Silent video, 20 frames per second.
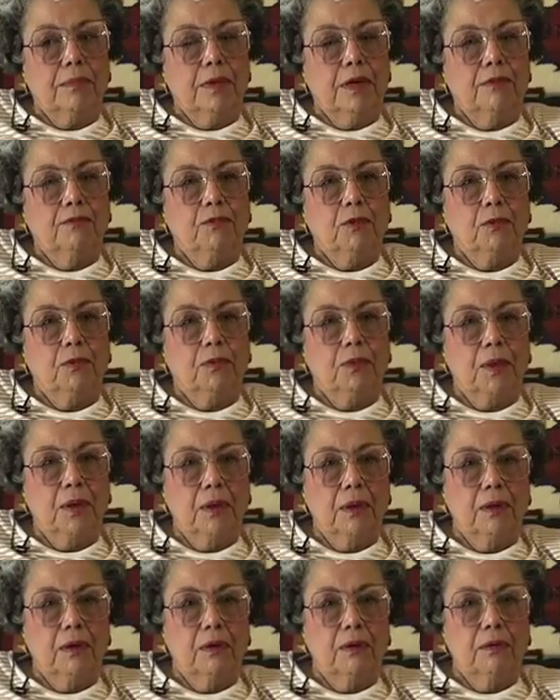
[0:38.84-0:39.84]
If you
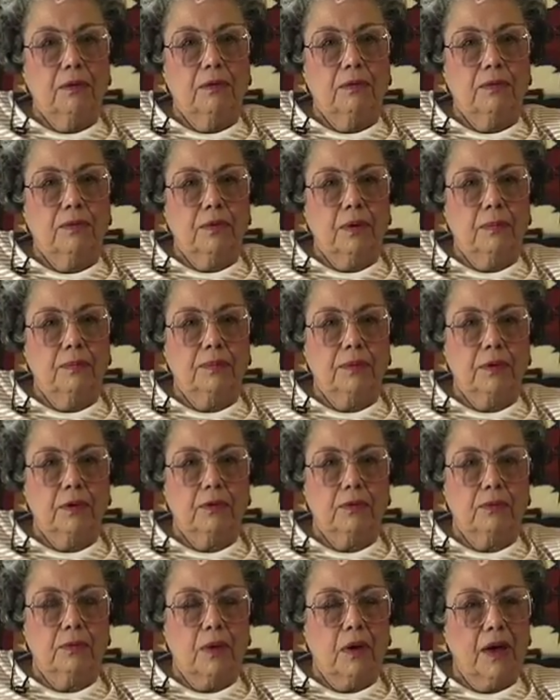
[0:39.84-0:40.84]
think you,
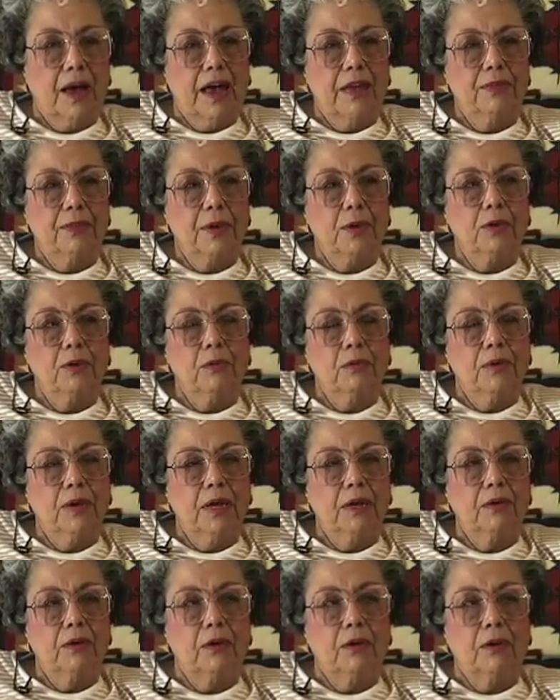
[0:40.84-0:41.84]
something's wrong, I think you
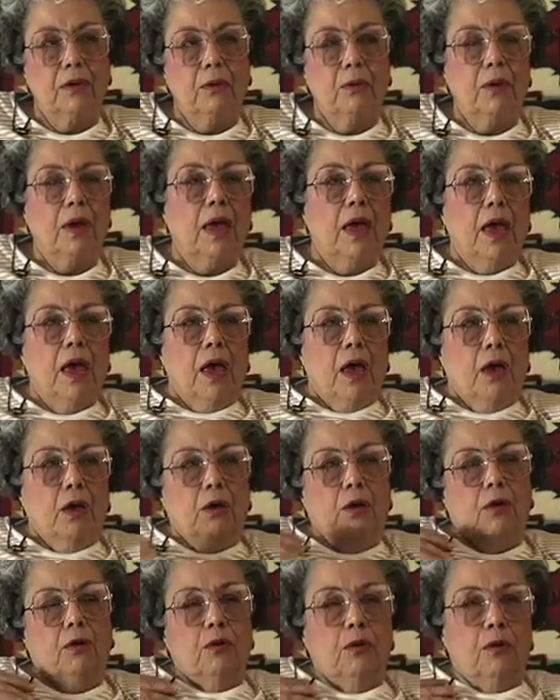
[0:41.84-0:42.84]
need to know
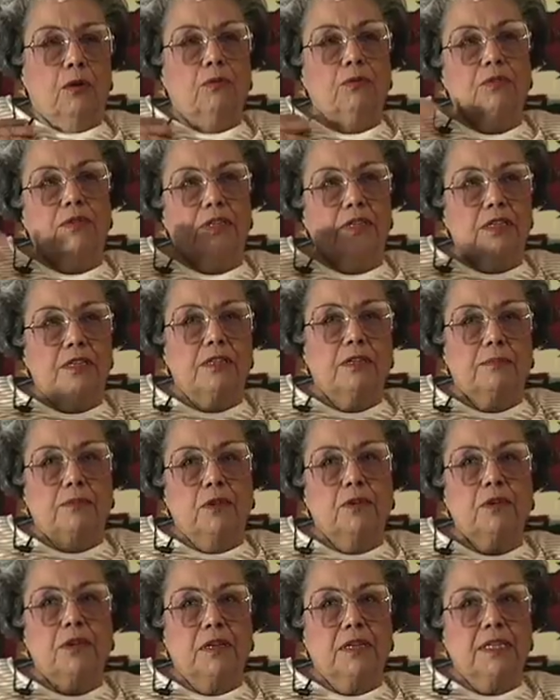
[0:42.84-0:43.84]
your own system.
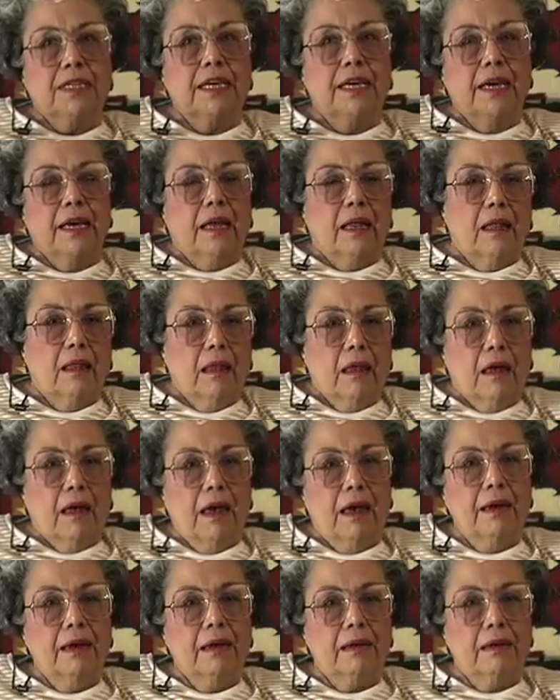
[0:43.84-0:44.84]
You can tell.
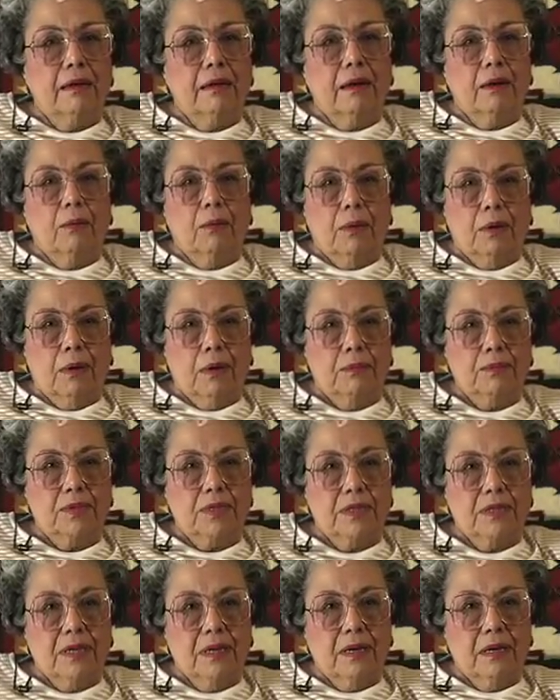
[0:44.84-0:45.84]
I can tell when I'm
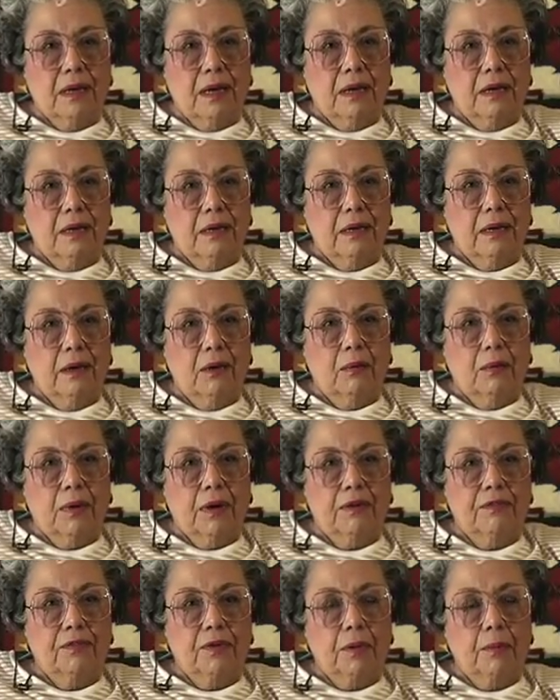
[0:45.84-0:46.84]
sick. I can tell when
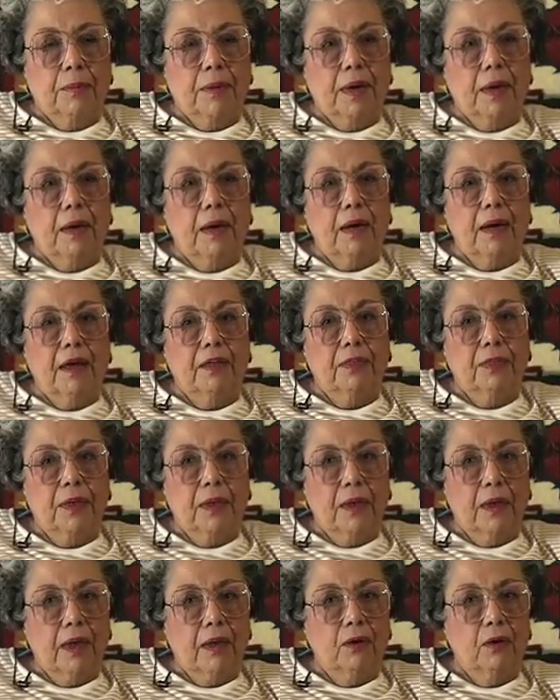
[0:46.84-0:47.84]
I feel bad. And I
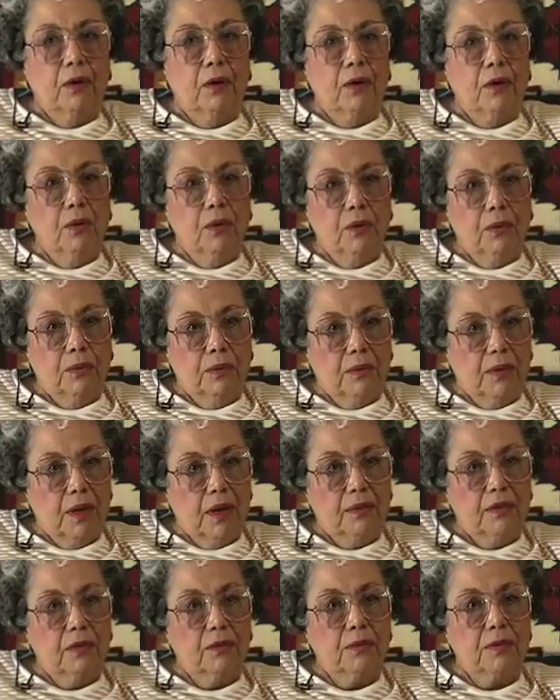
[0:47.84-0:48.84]
think I knew that
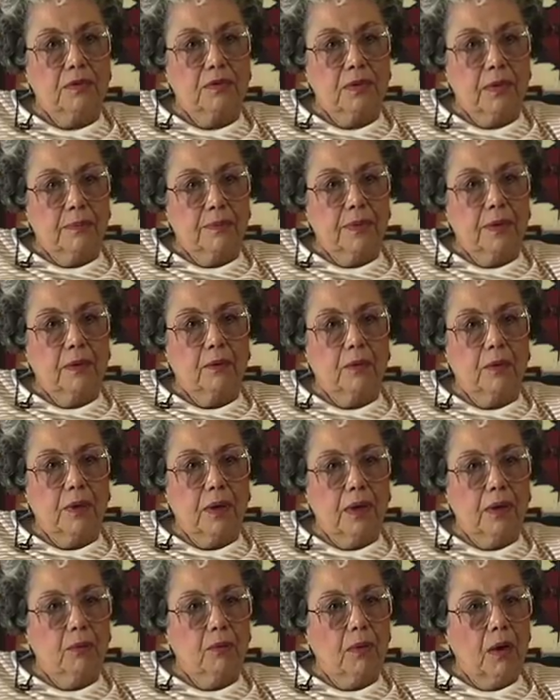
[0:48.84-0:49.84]
uh, there was something
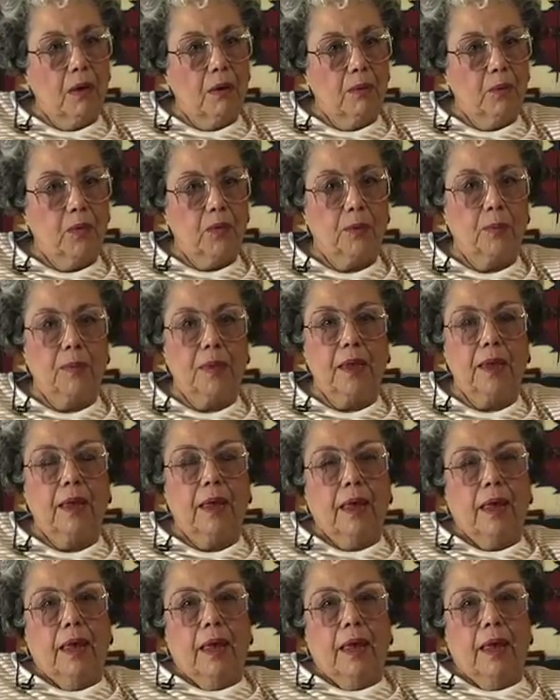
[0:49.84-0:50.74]
really wrong with me,